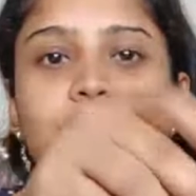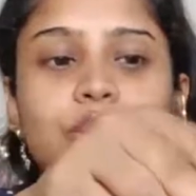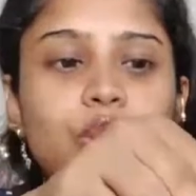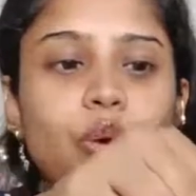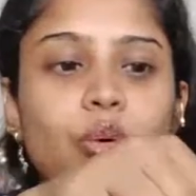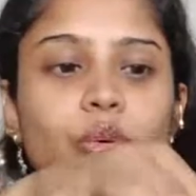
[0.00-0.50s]

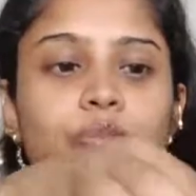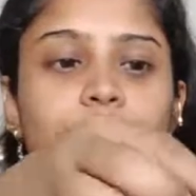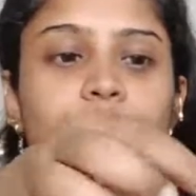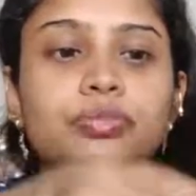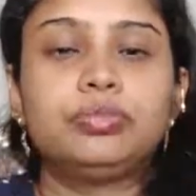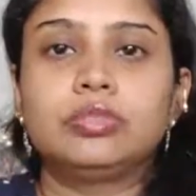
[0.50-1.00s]
so
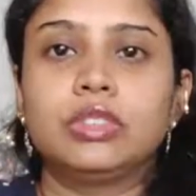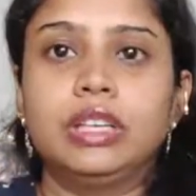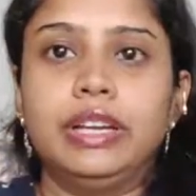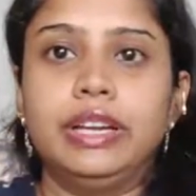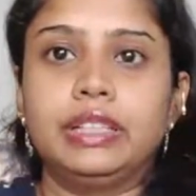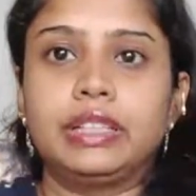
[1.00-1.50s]

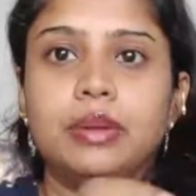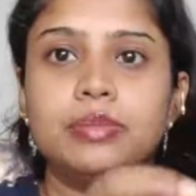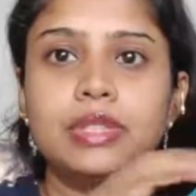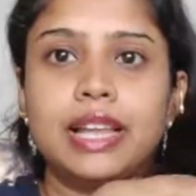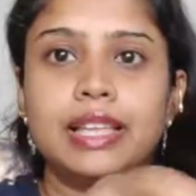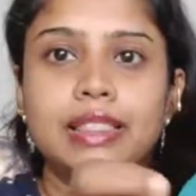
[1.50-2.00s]
it
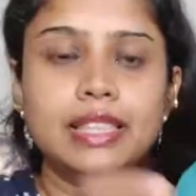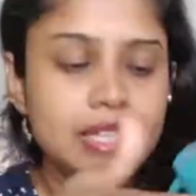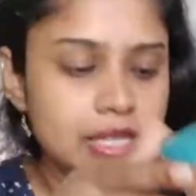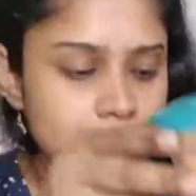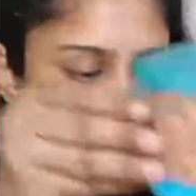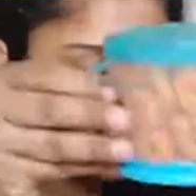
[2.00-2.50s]
comes like
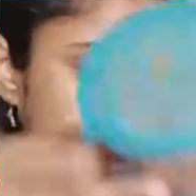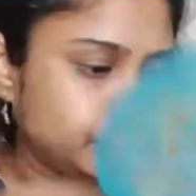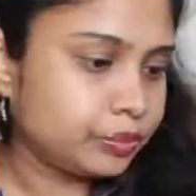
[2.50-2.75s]
this.